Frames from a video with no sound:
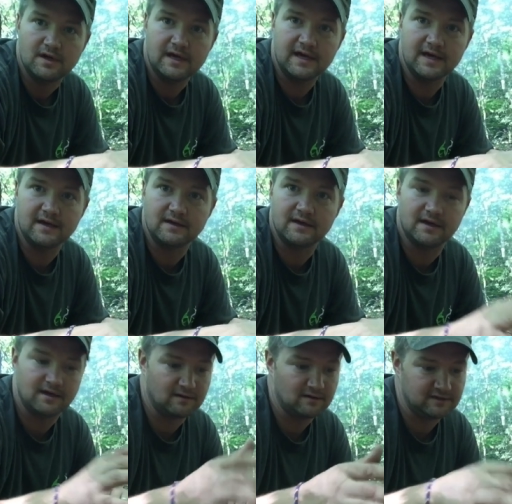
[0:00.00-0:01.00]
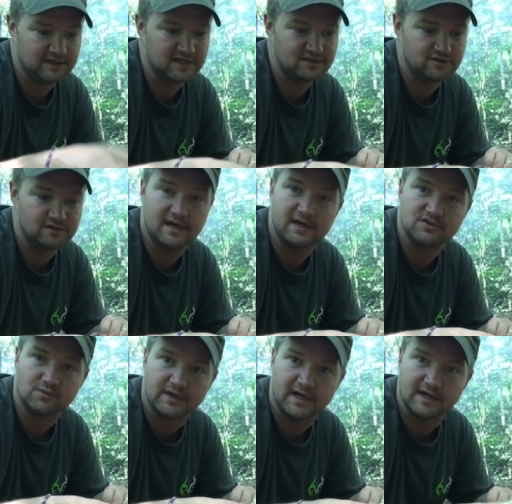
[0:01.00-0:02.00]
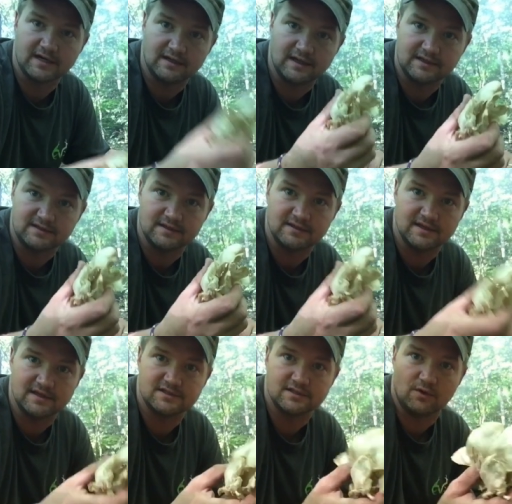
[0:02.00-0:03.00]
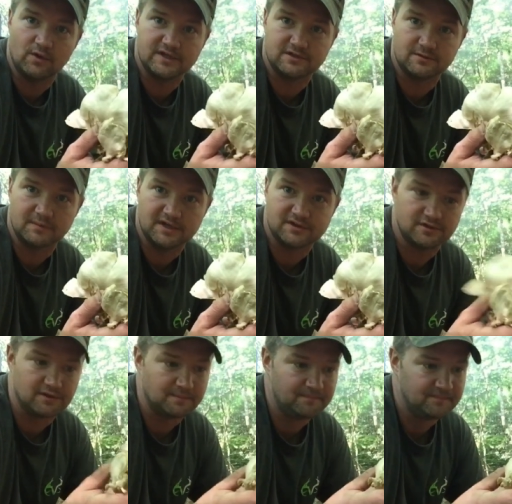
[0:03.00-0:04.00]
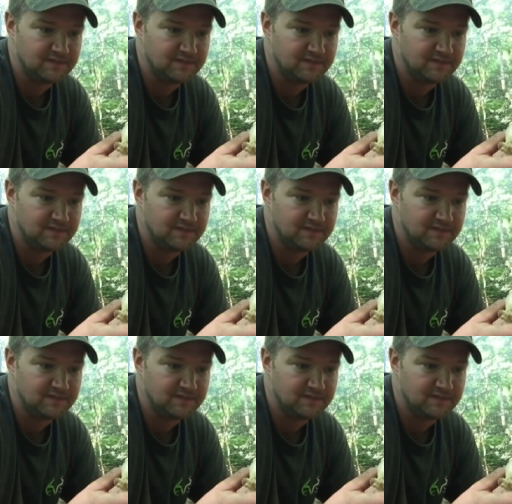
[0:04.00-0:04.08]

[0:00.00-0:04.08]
and uh, yesterday is when I collected this oyster mushroom.